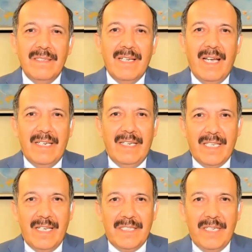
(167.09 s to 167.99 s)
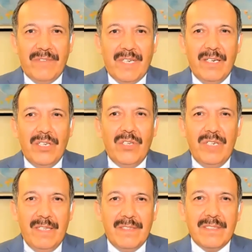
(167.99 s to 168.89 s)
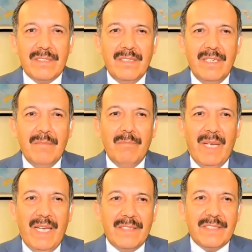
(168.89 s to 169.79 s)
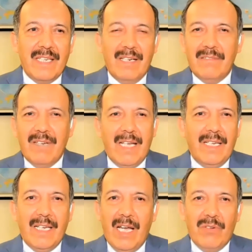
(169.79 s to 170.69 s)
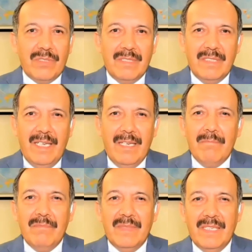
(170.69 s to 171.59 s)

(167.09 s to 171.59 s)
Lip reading: and intensive care units beds are running out in